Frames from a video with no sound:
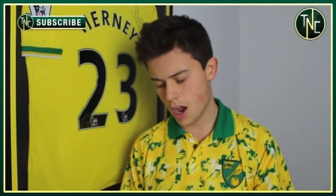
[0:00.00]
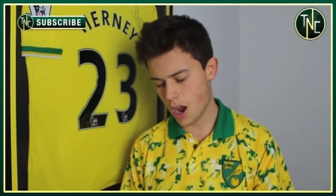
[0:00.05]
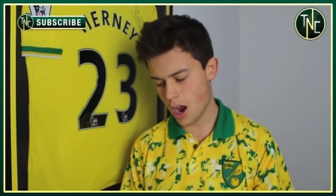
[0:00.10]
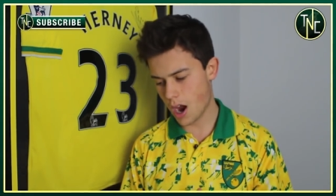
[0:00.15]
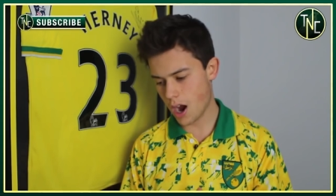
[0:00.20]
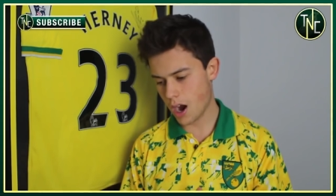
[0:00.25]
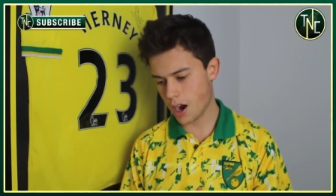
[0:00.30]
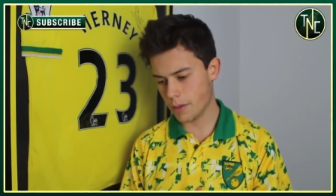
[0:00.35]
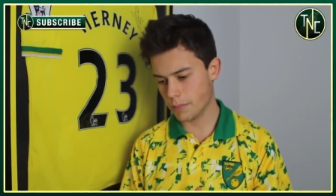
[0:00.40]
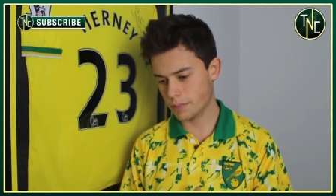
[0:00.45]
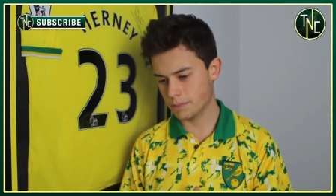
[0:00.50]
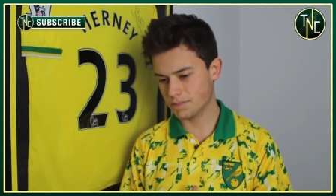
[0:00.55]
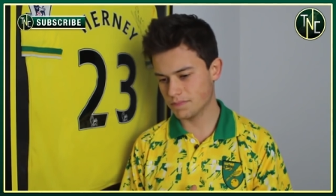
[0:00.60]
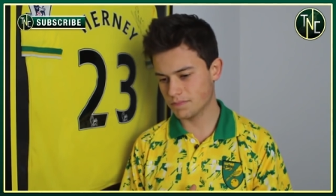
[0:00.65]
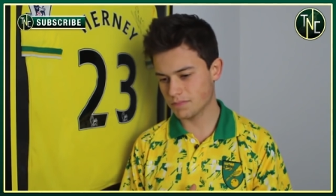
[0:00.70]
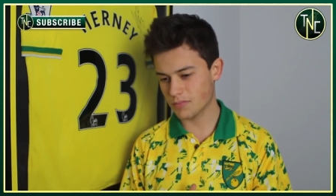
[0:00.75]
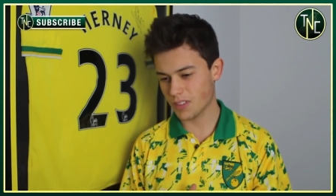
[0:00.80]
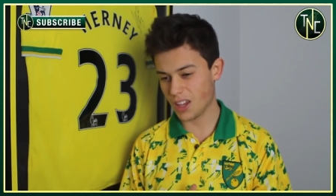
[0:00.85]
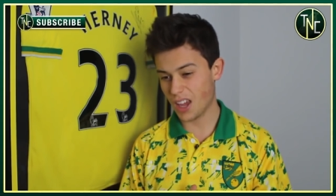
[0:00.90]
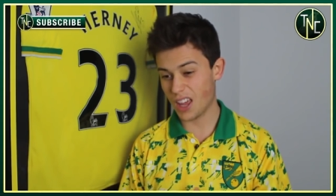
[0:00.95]

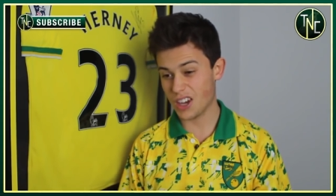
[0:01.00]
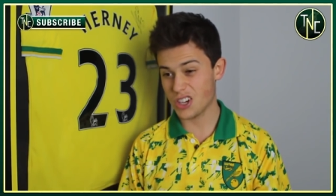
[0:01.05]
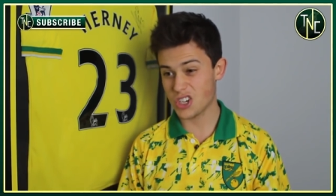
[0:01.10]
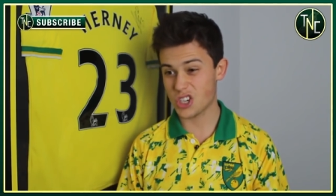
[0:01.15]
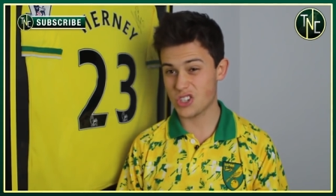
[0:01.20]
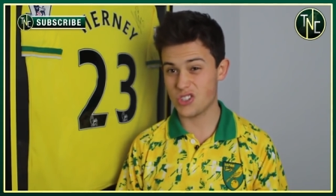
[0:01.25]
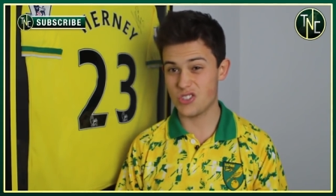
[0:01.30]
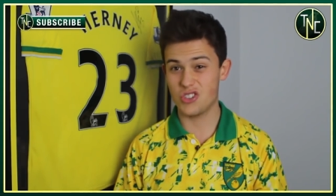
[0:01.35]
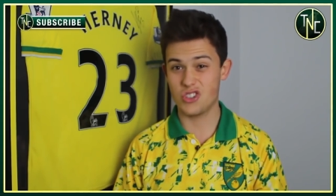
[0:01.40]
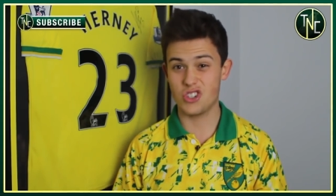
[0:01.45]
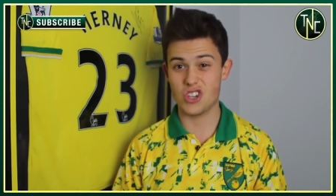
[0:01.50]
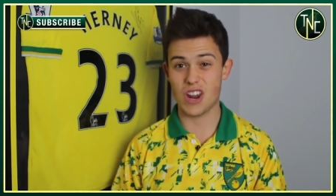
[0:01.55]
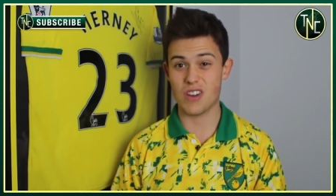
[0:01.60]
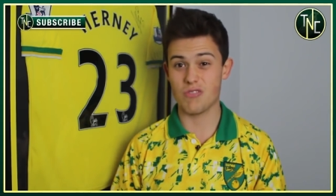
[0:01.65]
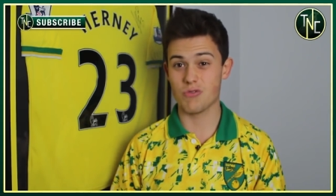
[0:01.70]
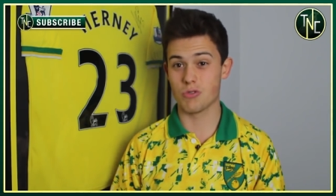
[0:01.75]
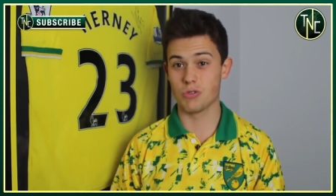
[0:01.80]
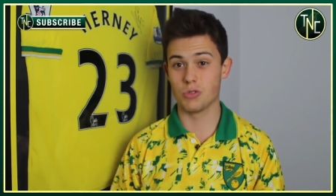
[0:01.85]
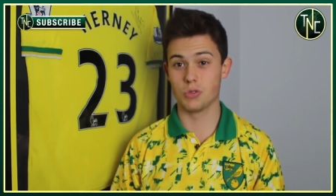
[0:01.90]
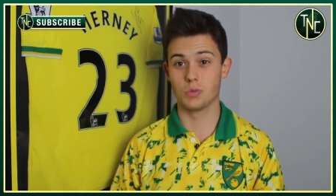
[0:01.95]
And just
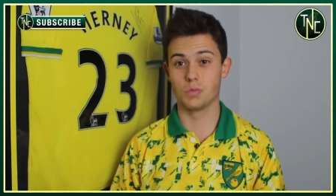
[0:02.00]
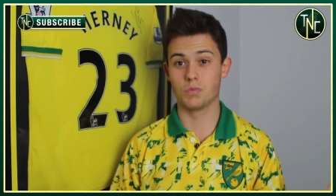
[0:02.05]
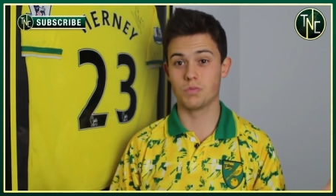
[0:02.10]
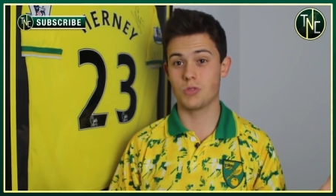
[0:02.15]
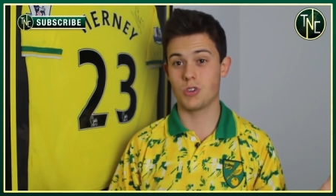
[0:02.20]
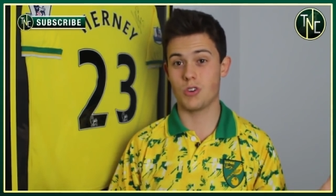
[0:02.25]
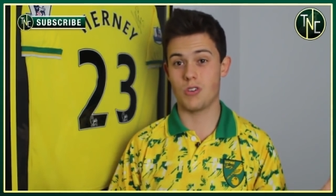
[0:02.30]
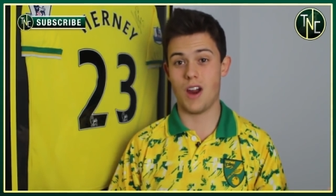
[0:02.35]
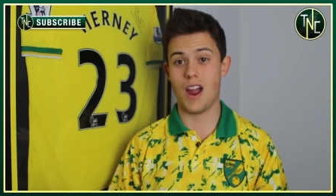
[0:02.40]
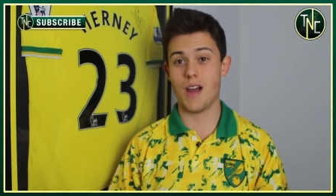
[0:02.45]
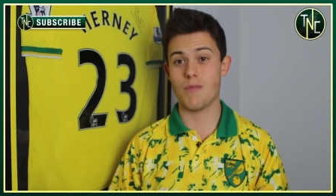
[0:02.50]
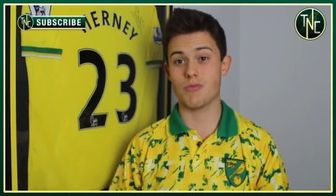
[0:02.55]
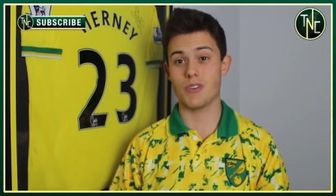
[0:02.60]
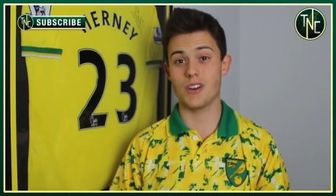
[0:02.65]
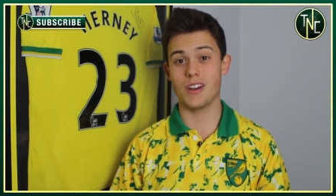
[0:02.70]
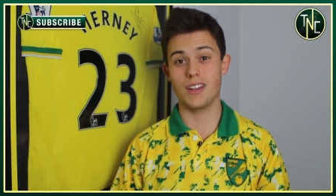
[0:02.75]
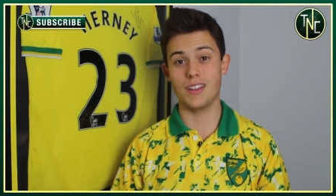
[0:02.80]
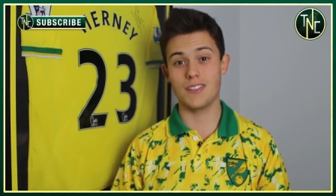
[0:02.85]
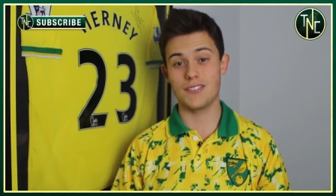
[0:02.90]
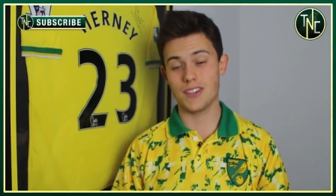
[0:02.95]
general crap
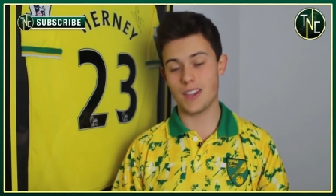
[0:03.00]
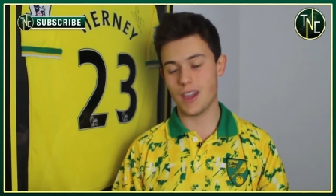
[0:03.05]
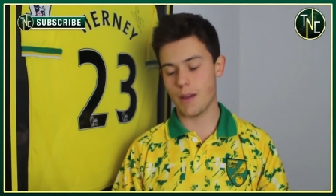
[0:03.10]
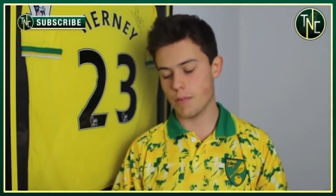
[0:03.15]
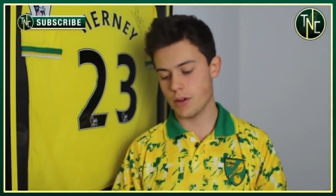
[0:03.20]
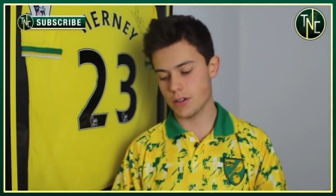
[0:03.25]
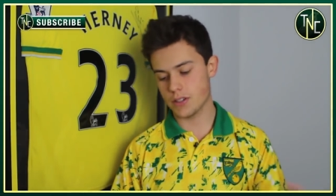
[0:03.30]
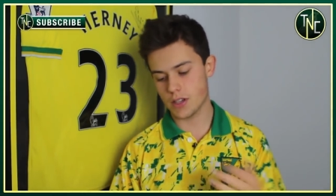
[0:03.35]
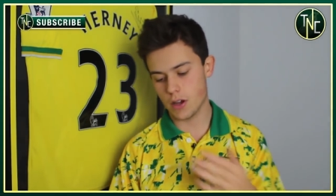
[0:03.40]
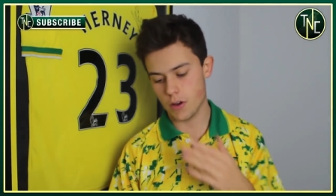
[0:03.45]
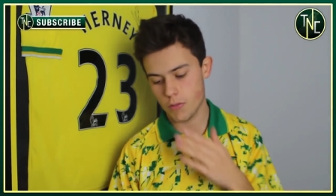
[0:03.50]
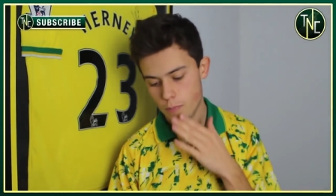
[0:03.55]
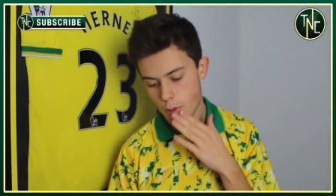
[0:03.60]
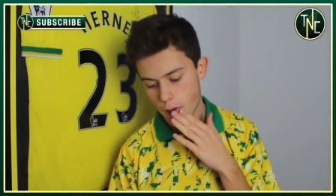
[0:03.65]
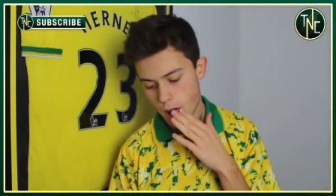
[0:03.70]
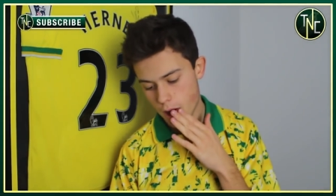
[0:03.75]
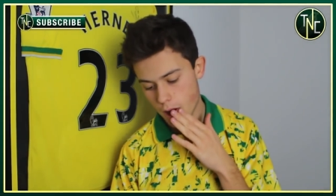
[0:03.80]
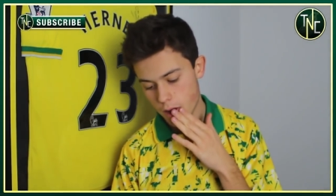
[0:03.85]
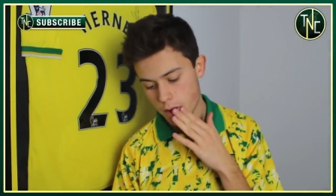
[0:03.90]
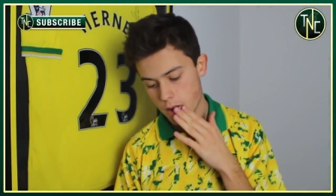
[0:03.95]
really to get myself
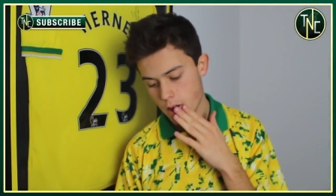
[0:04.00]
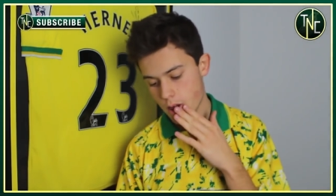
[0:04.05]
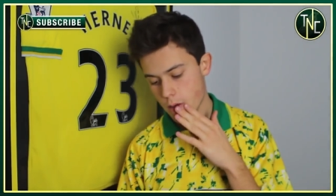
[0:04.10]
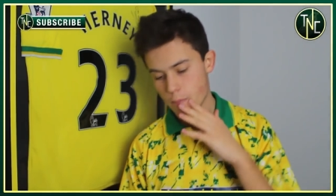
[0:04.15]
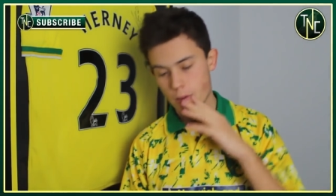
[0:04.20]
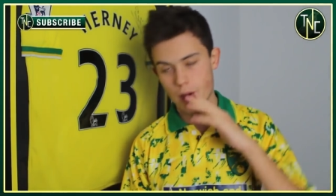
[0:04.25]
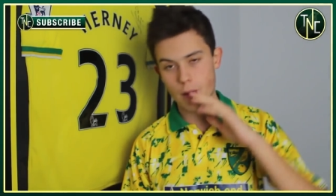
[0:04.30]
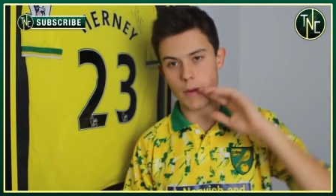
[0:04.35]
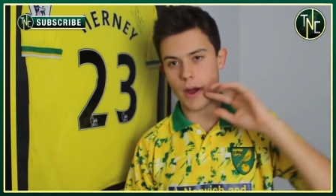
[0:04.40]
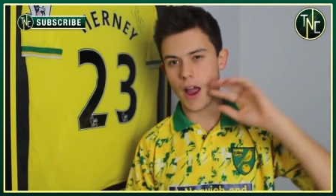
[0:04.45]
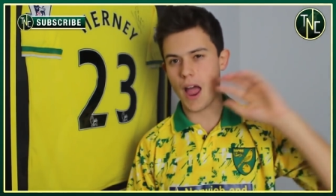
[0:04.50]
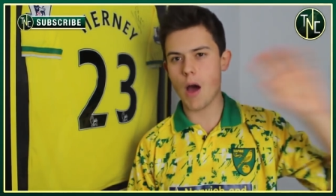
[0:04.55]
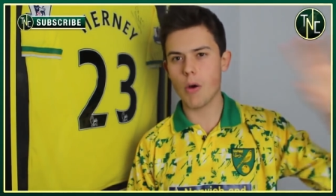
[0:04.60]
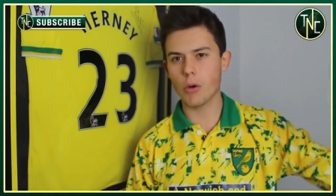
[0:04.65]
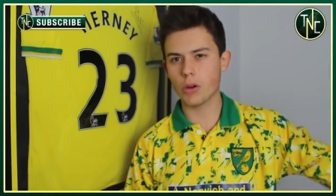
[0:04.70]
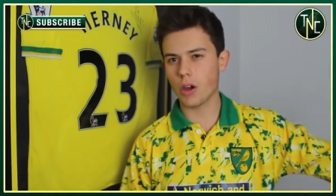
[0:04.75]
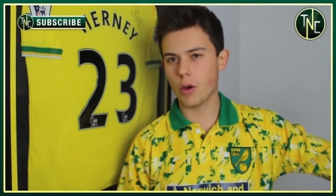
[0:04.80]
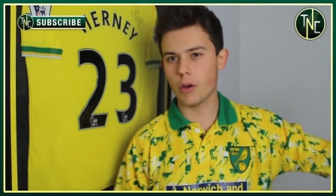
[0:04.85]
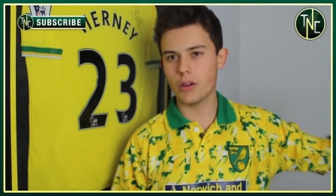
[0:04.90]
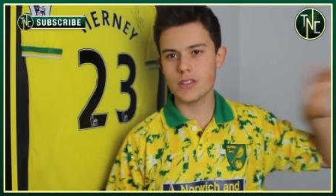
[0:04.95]
by. But my
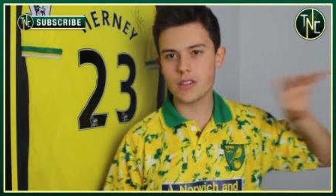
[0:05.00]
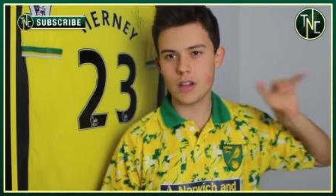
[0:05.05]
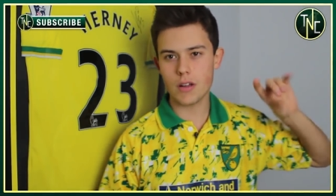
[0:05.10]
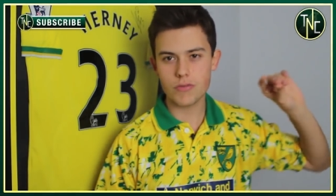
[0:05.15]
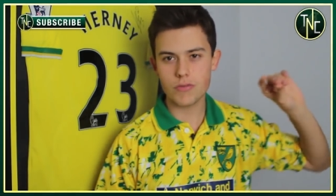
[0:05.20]
outgoings